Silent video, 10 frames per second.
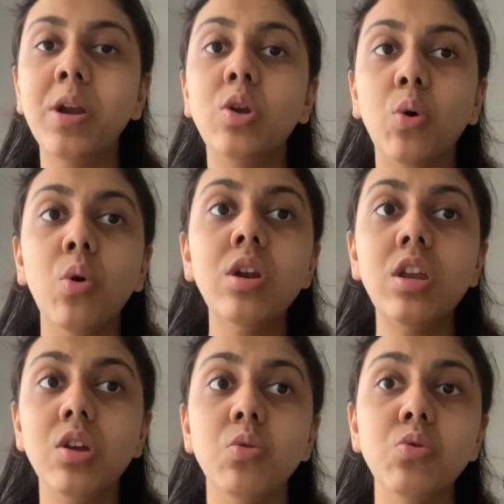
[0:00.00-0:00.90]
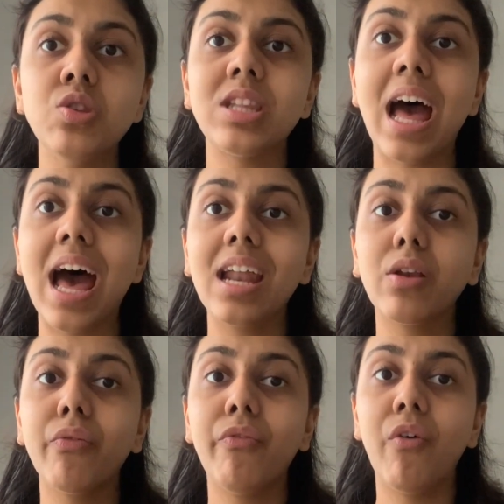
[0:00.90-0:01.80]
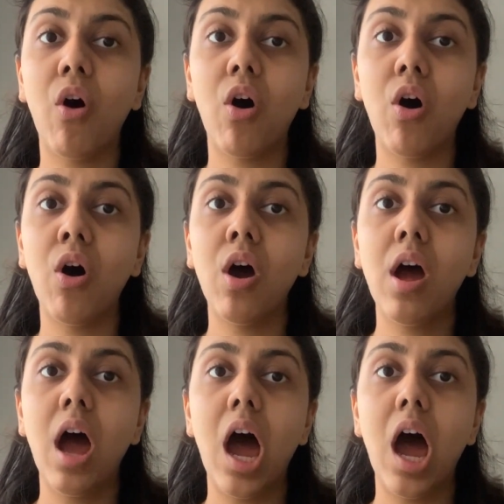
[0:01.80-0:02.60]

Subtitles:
but don't use that for